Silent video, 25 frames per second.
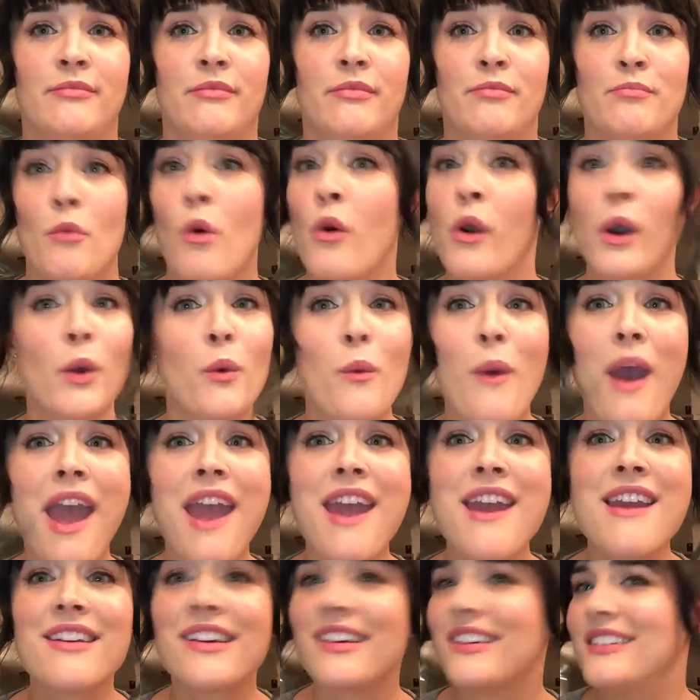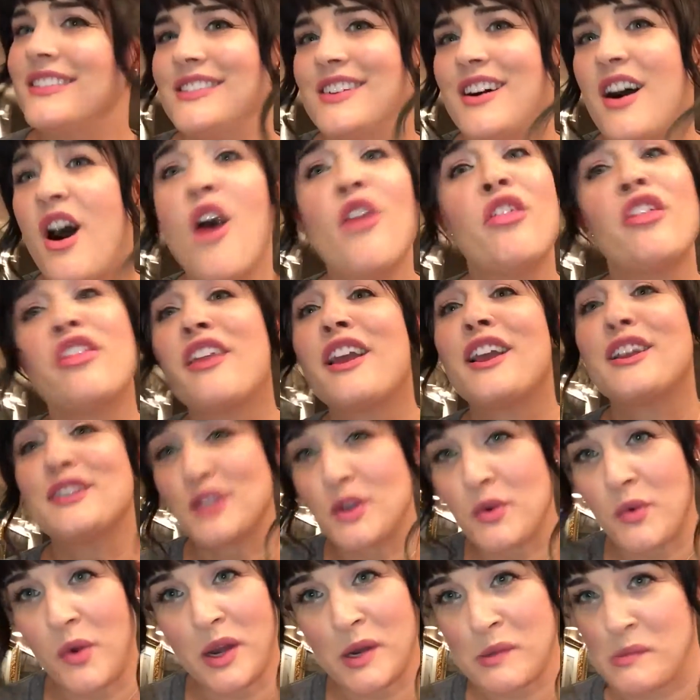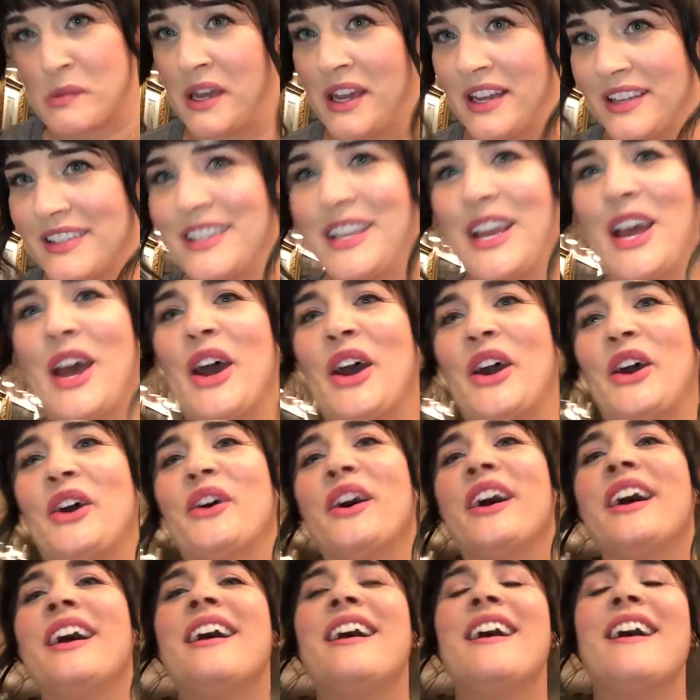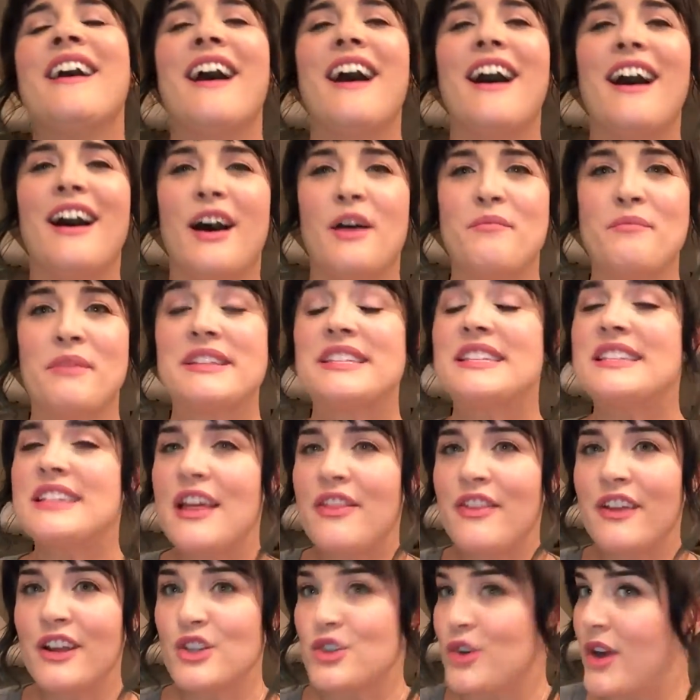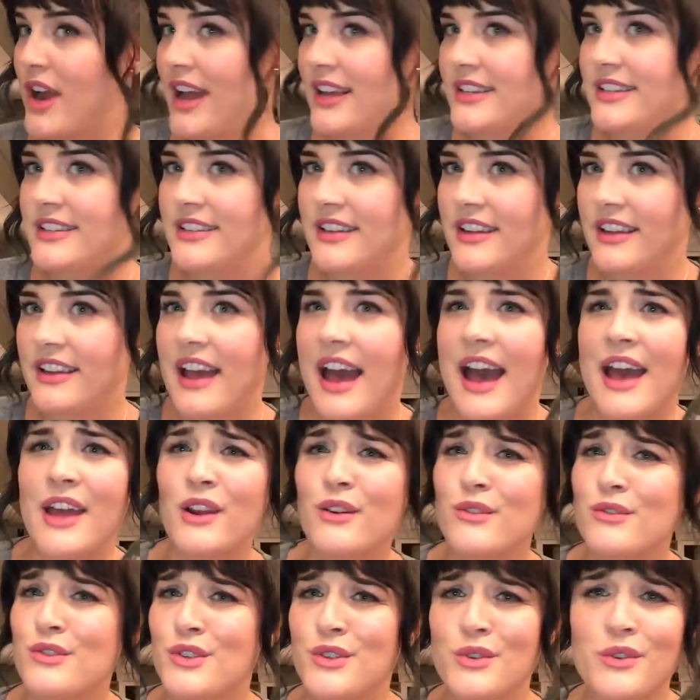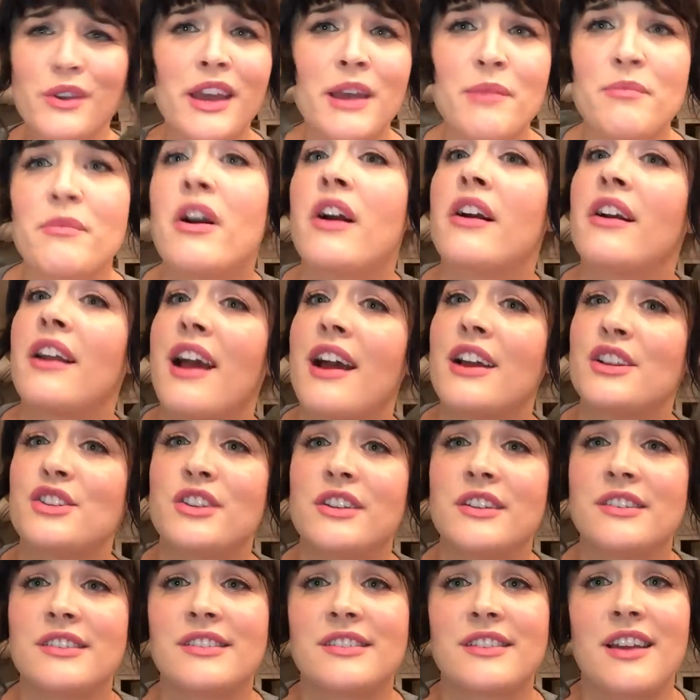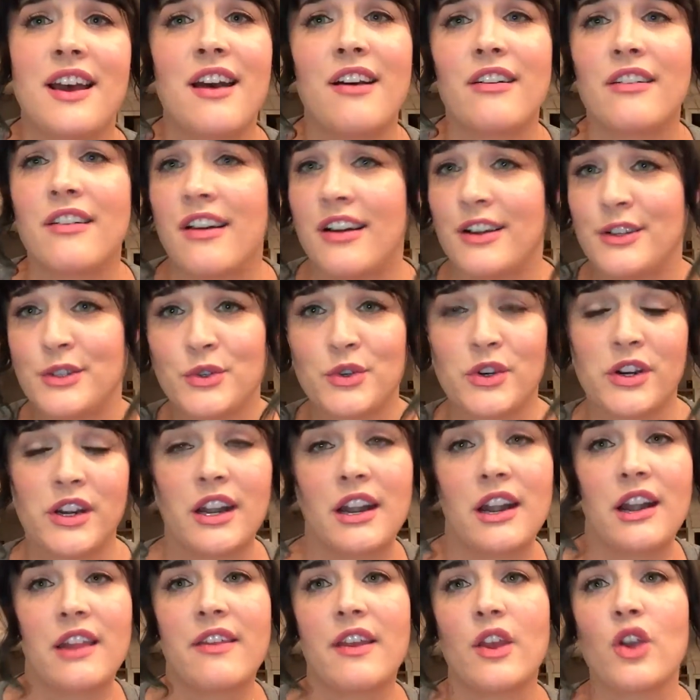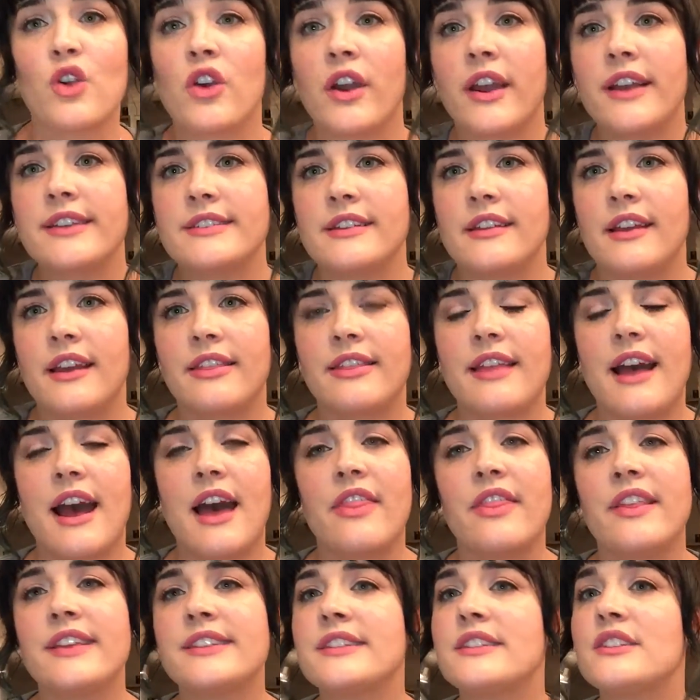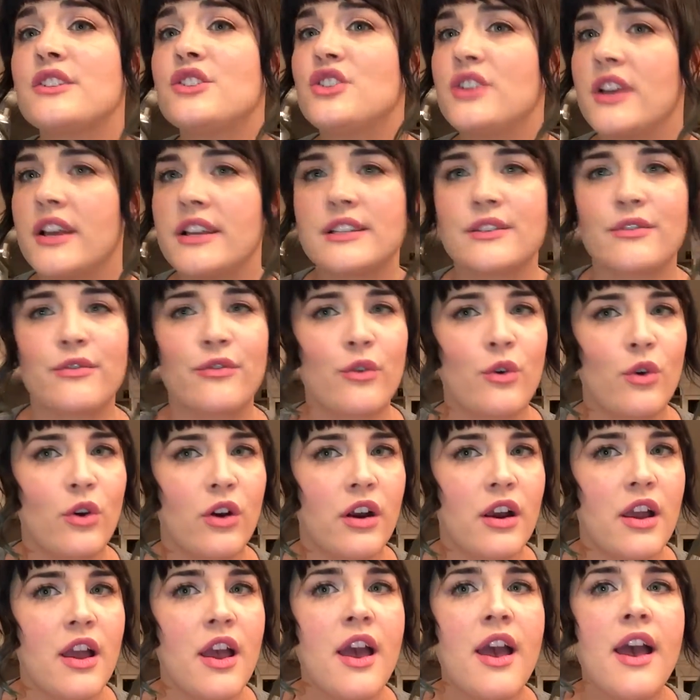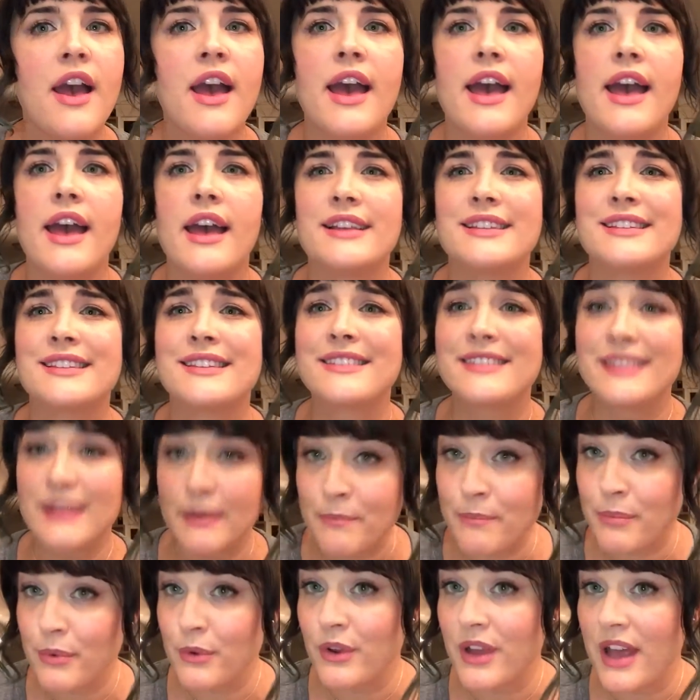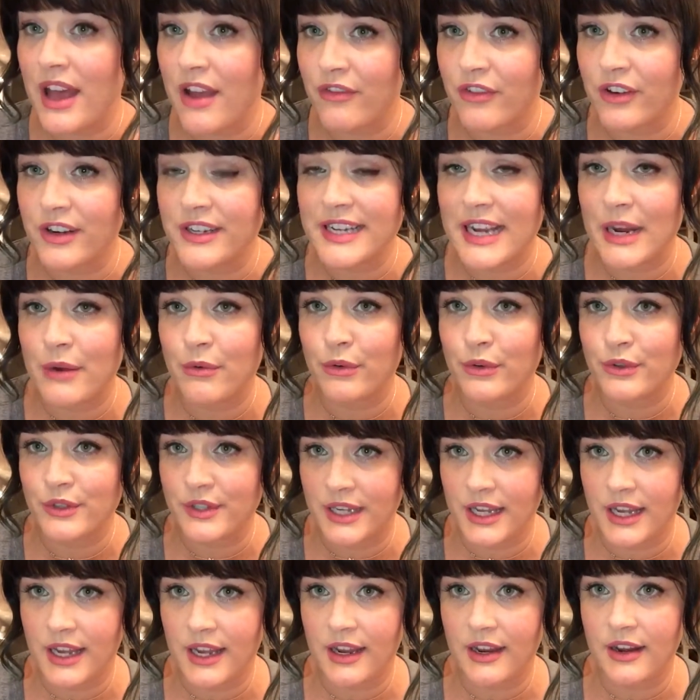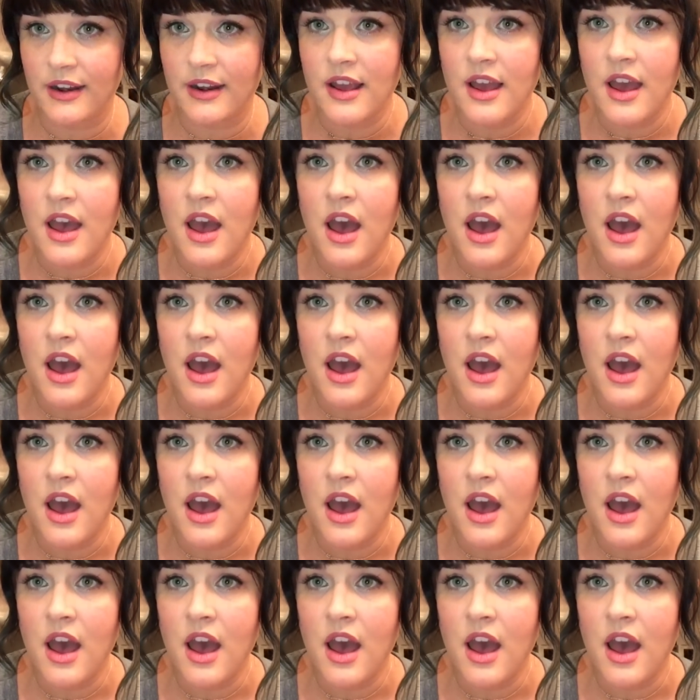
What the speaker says: more awake, all the things you want to be. So it's nothing drastic. I don't do Kim Kardashian style contouring or anything crazy like that. This is just for a simple everyday routine.